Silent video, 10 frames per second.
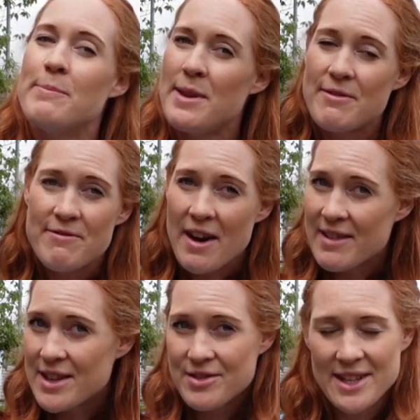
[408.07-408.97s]
Be
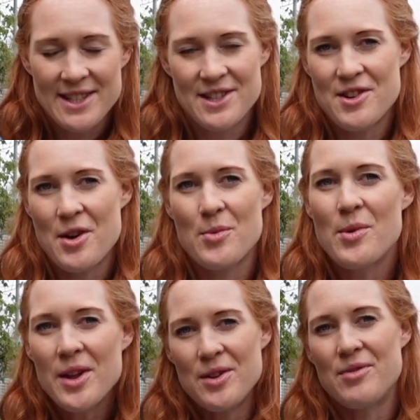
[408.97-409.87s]
very interested to know
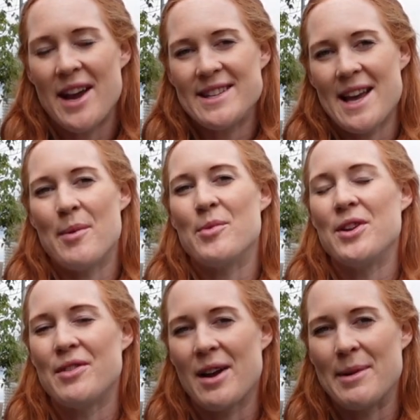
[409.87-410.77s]
what you rate and what
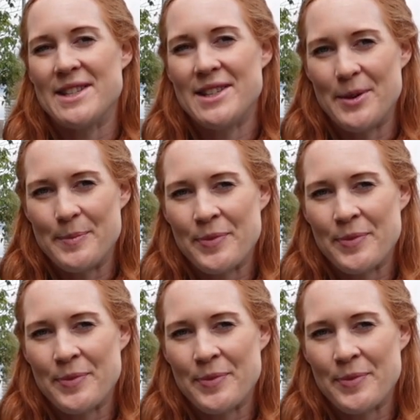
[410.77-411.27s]
you recommend too.